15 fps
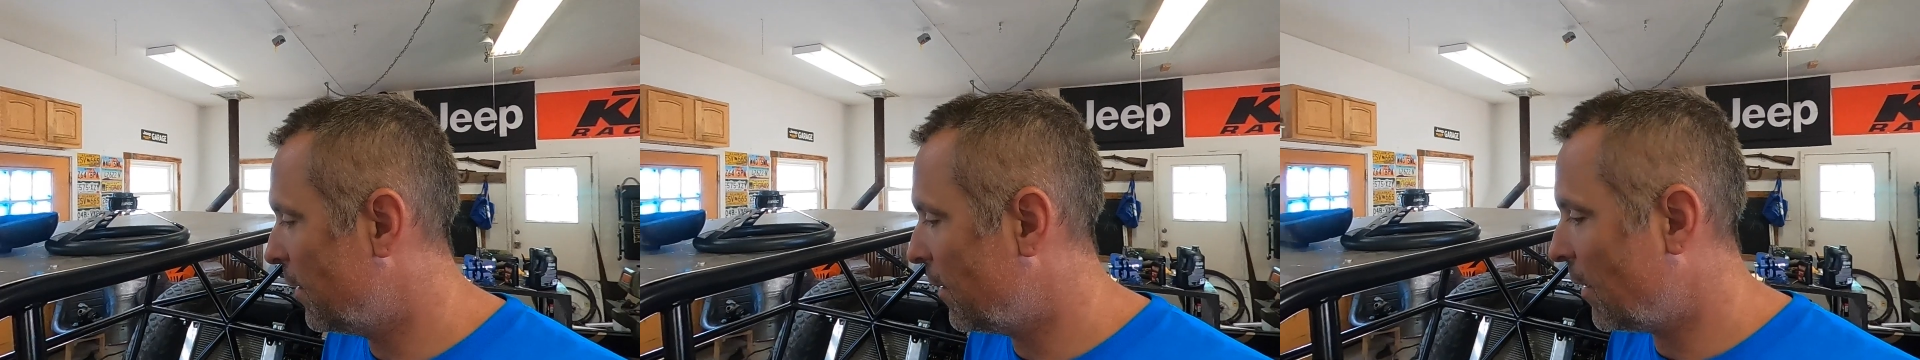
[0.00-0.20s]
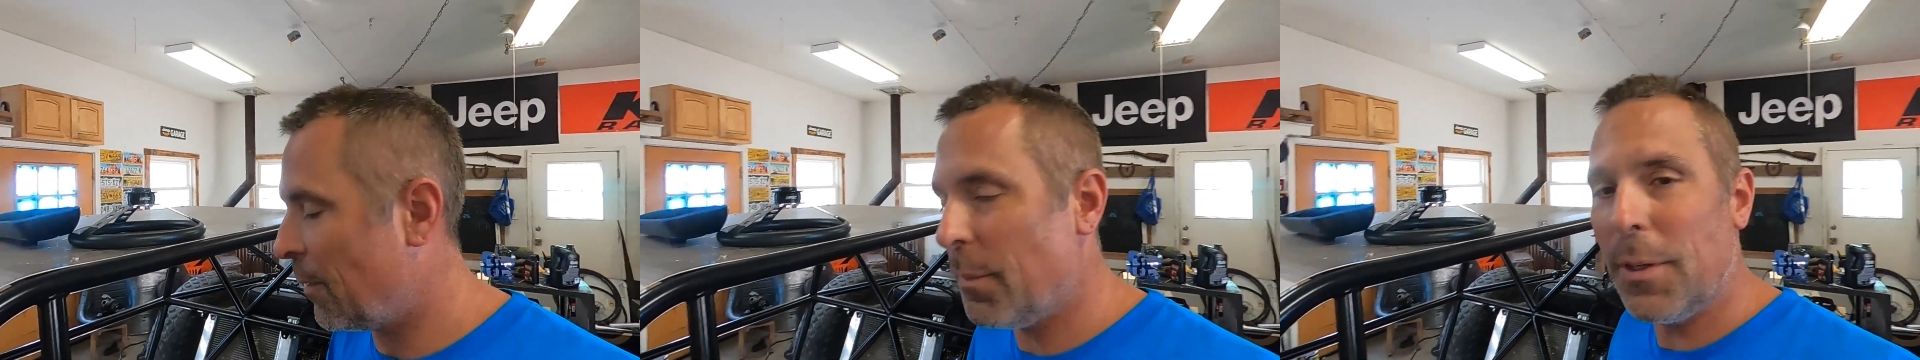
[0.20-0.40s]

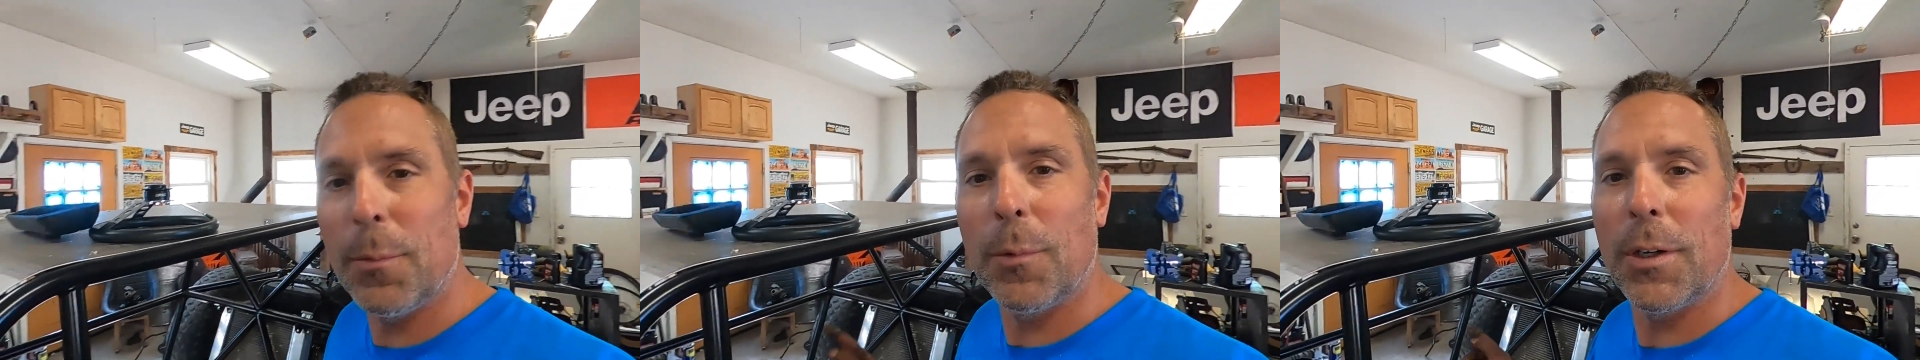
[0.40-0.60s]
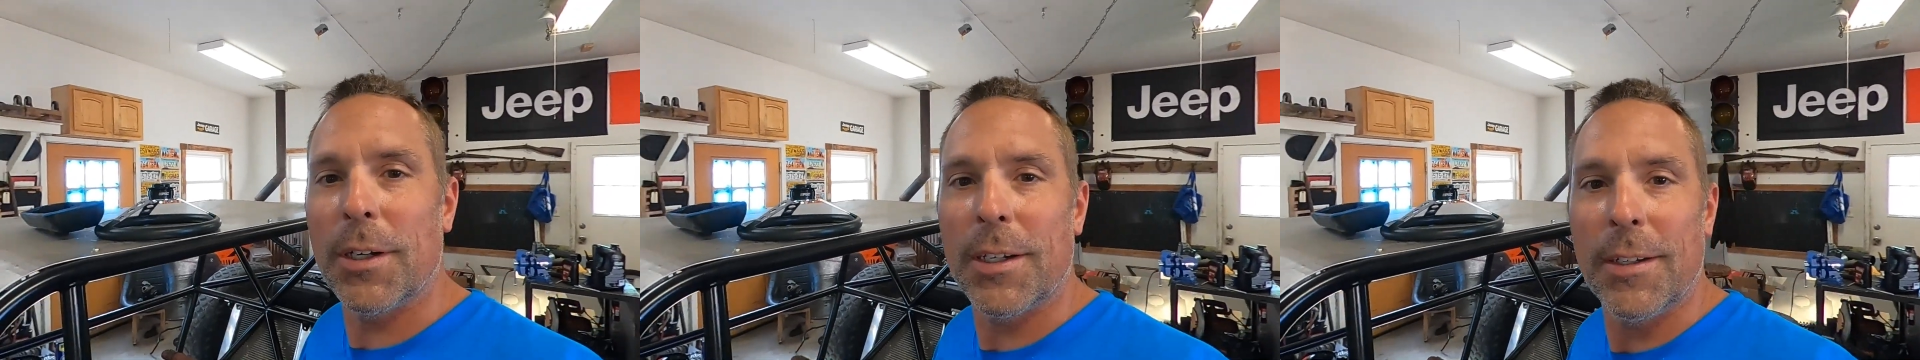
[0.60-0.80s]
I've been
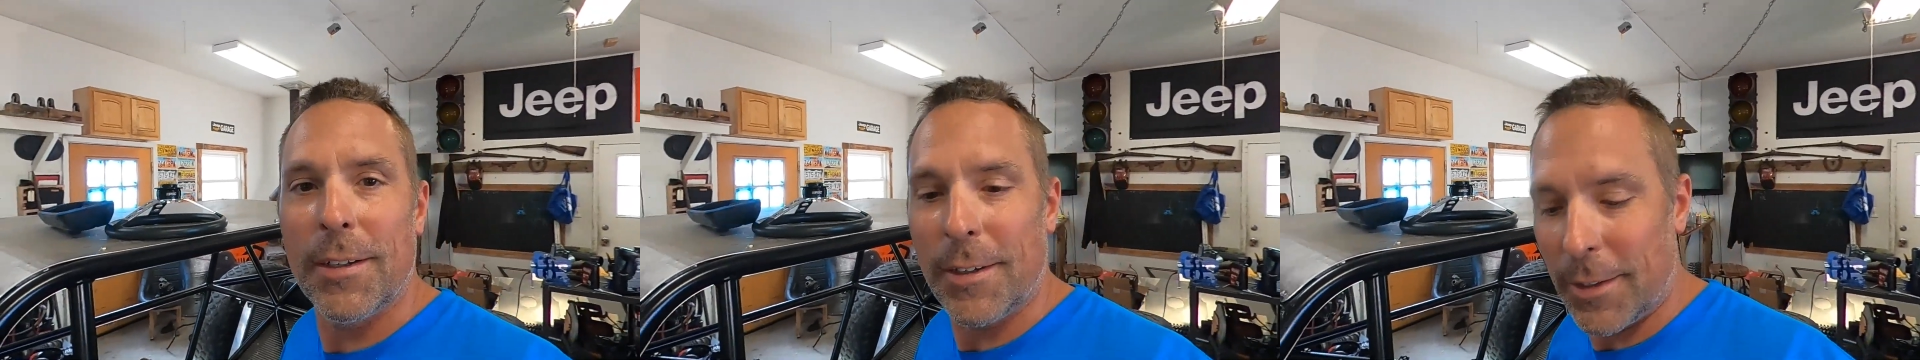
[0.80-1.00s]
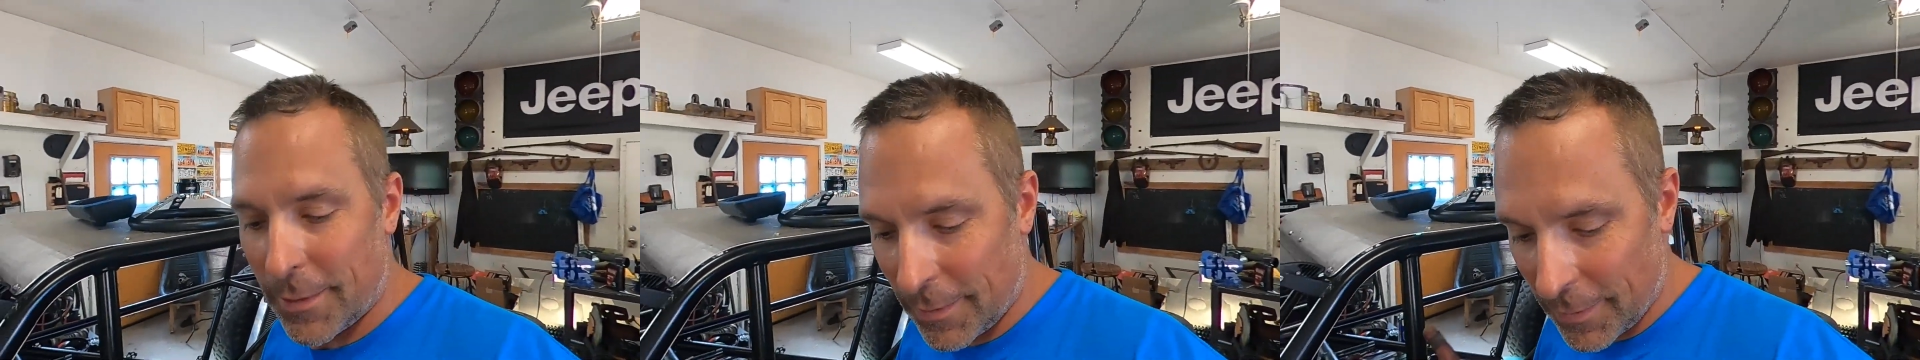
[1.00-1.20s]
working
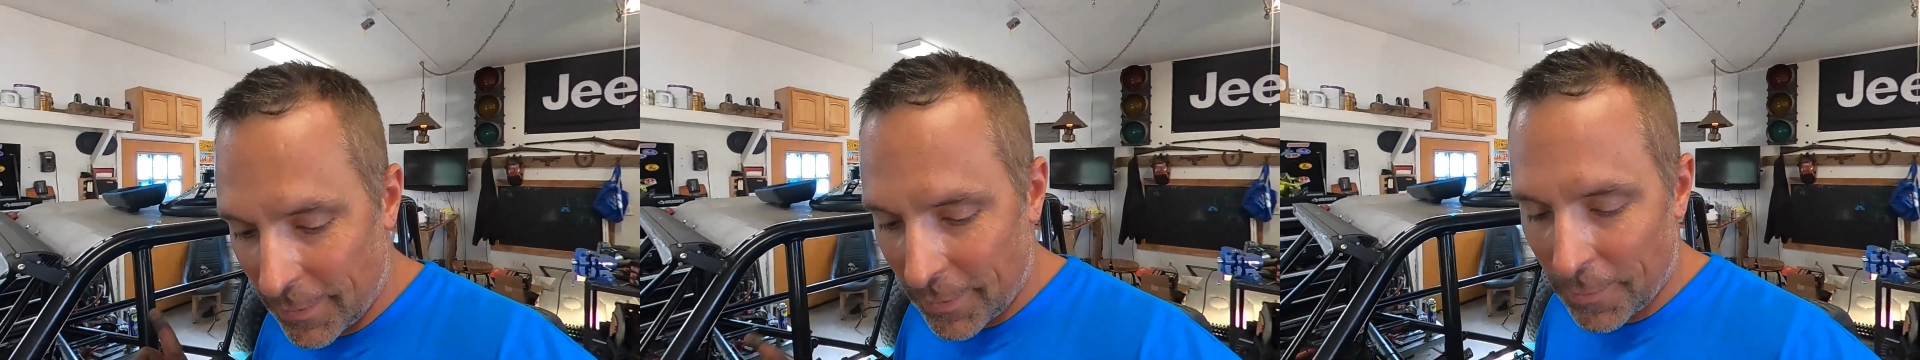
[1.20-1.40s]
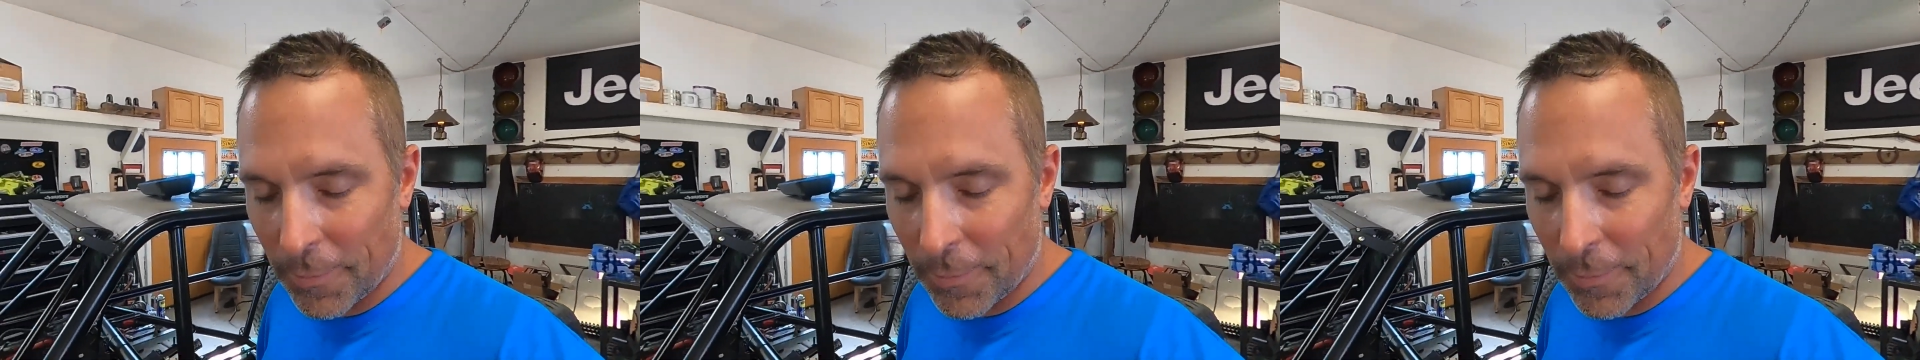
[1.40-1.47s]
on the